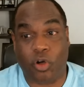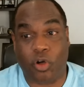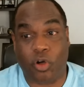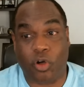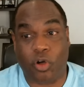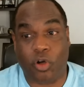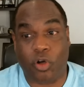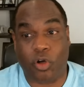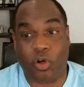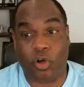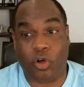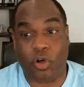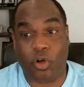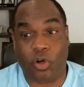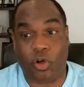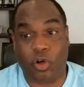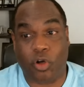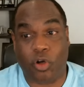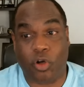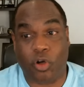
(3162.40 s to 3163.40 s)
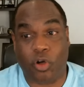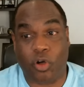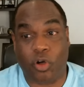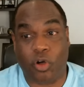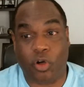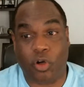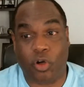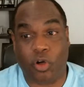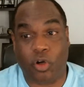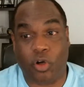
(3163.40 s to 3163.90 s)
so you'll pay taxes
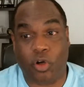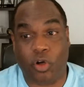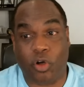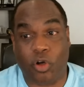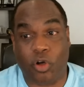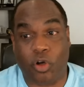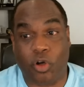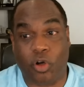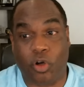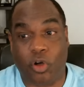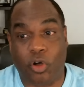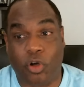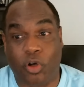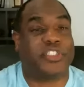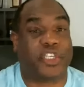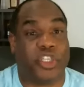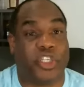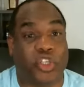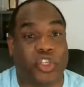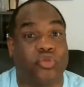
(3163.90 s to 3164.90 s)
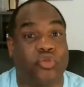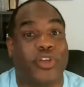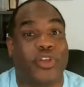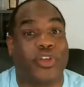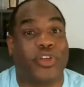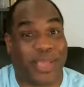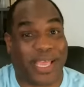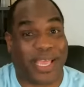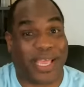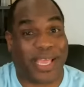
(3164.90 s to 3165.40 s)
on whatever it is that you
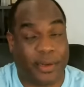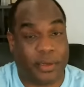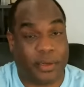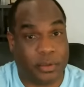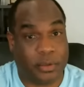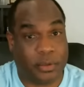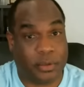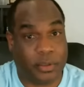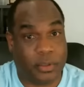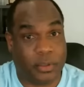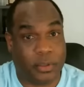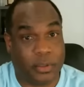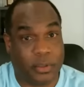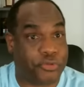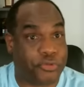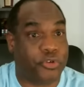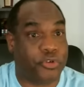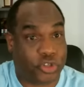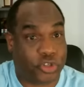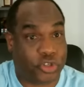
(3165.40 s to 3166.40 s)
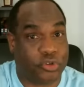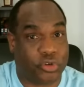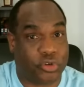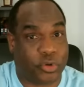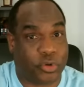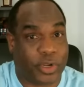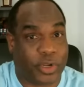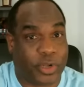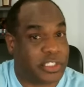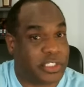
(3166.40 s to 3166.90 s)
get paid through
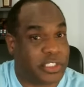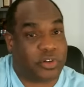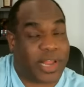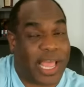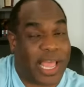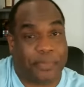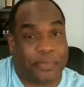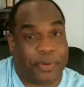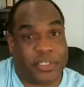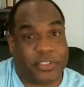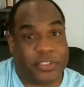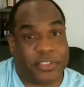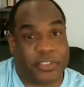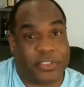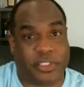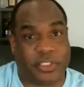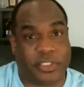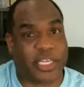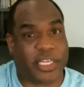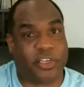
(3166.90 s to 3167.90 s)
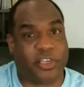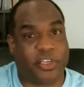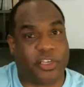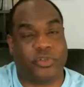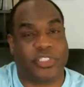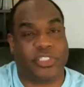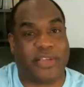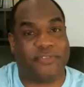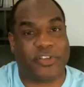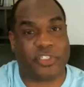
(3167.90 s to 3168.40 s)
because it's going to happen instantly, just like you do
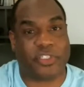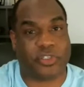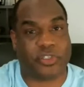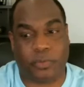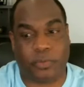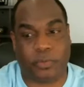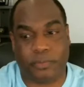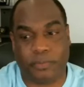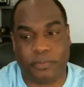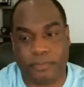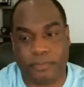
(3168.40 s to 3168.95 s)
with JVZoo.